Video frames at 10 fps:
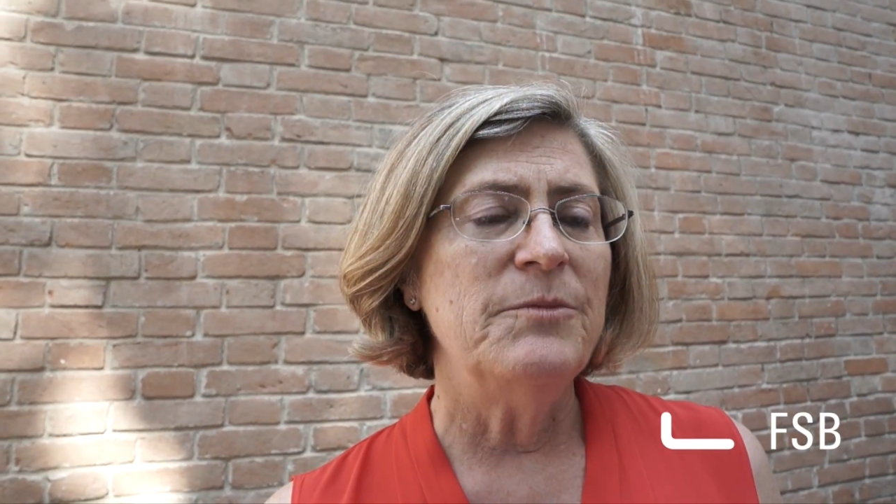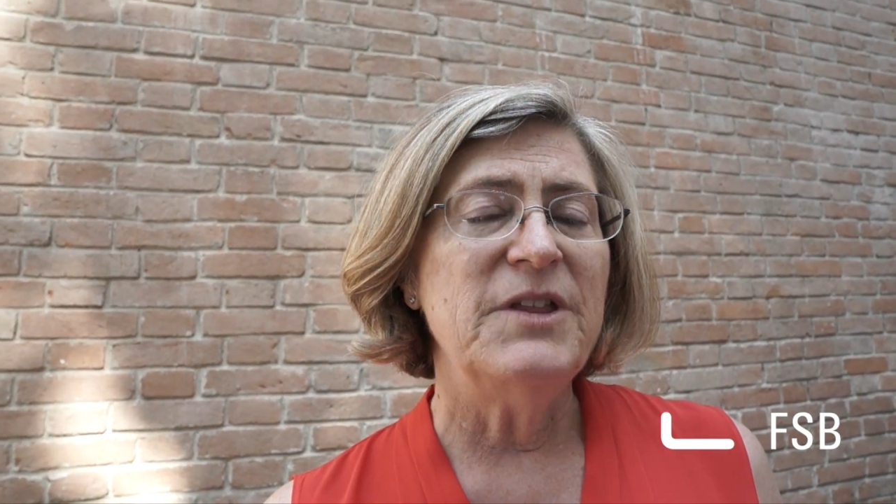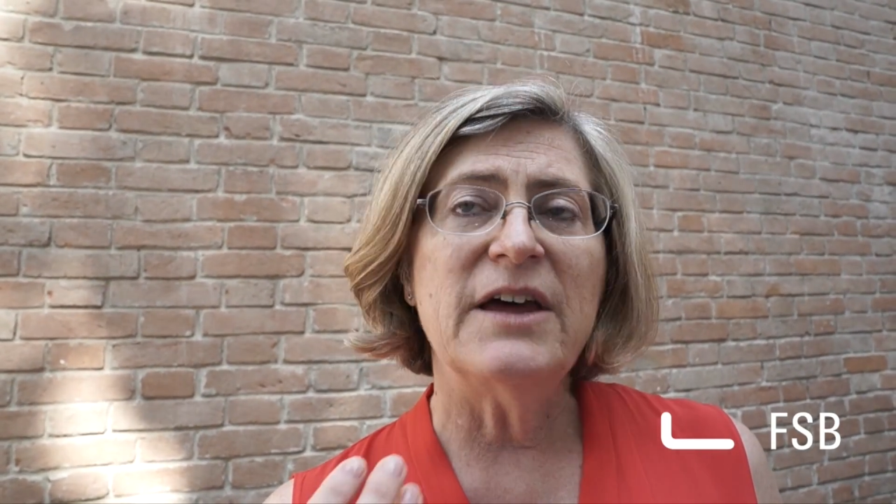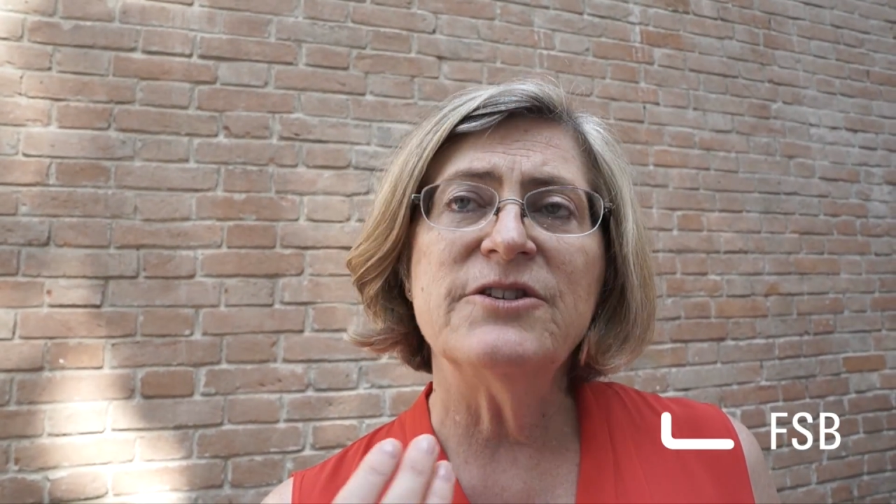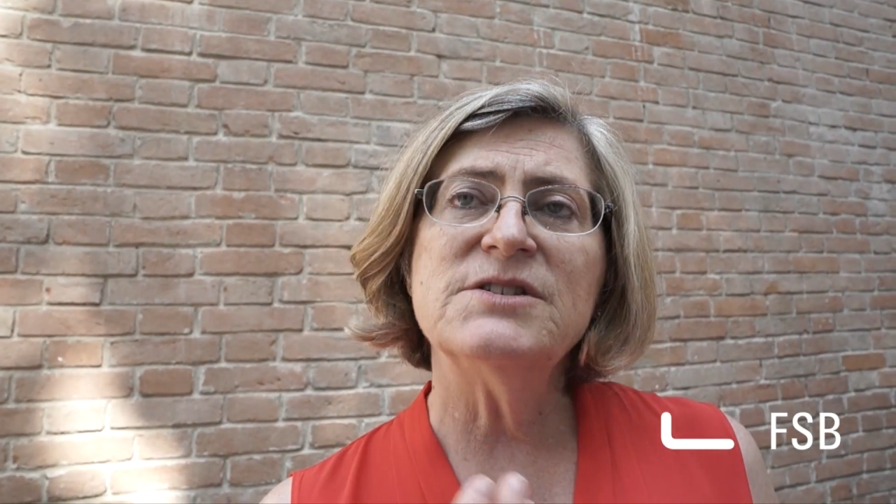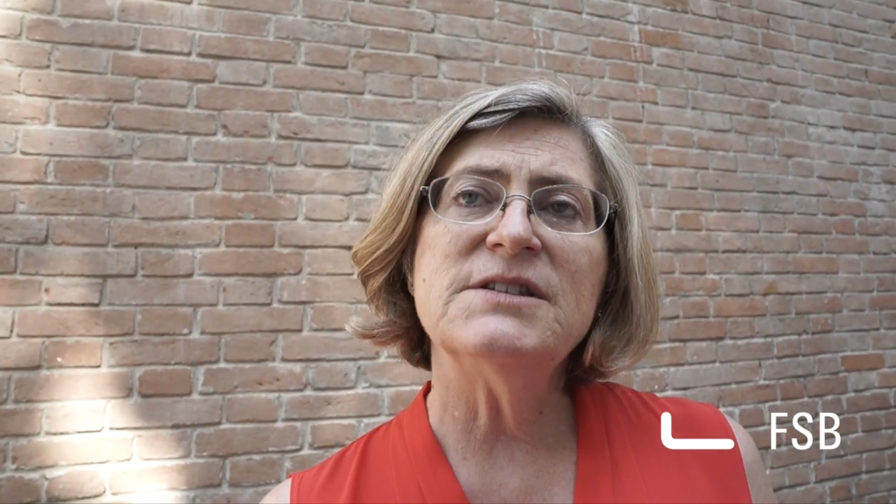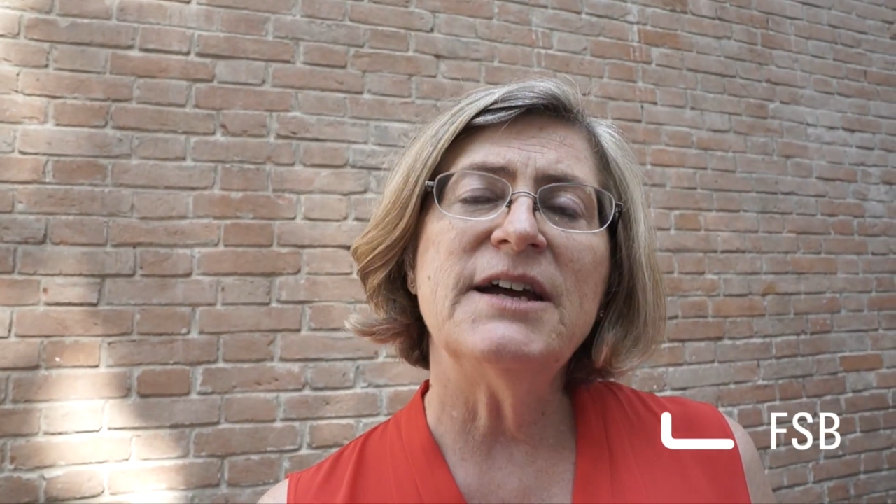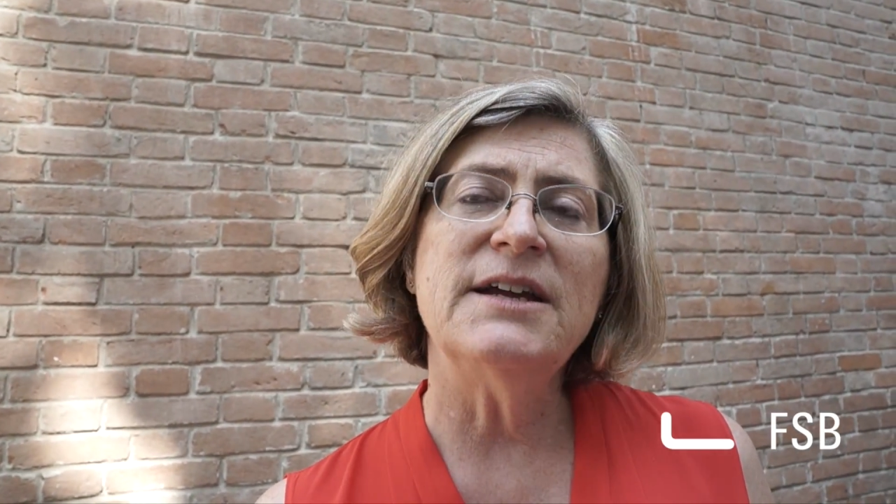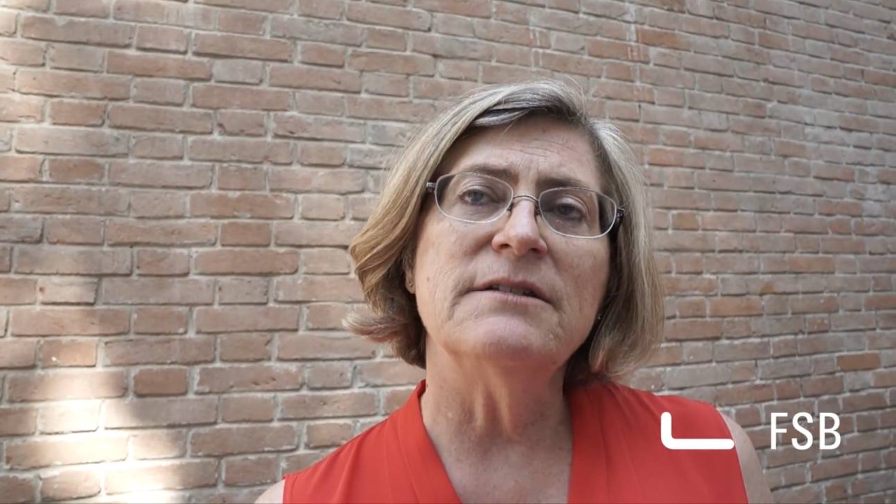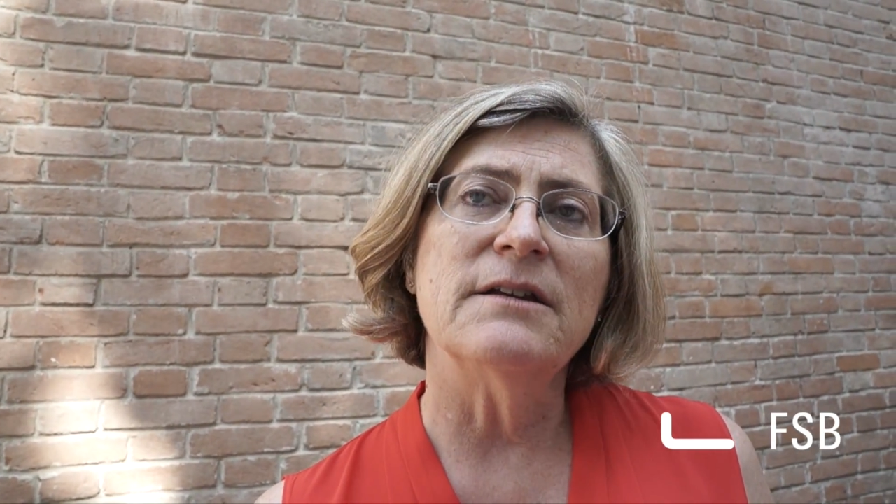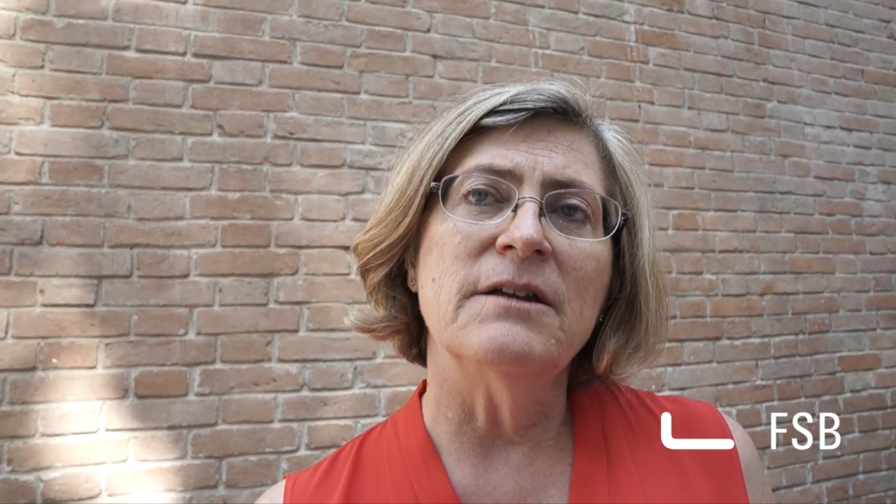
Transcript: The other site